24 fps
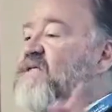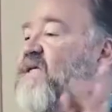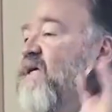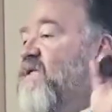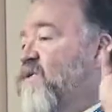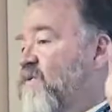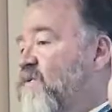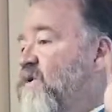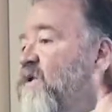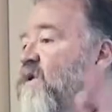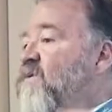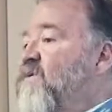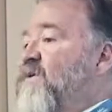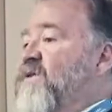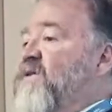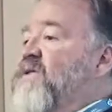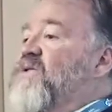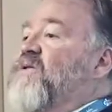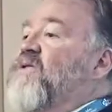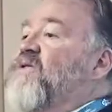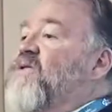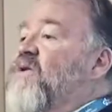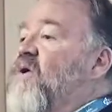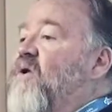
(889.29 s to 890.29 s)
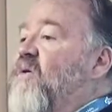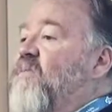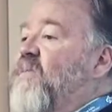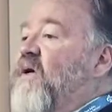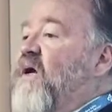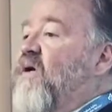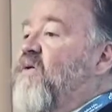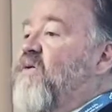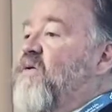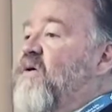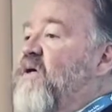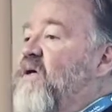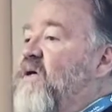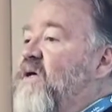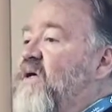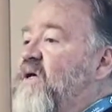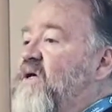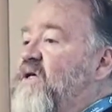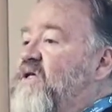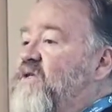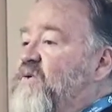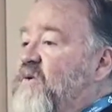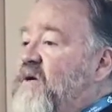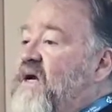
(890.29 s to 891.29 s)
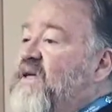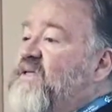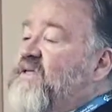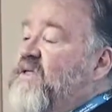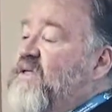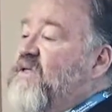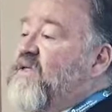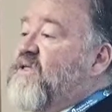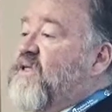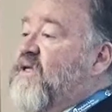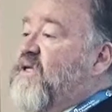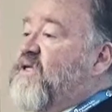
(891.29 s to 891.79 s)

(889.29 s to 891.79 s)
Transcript: That's really what this is all about. So in essence,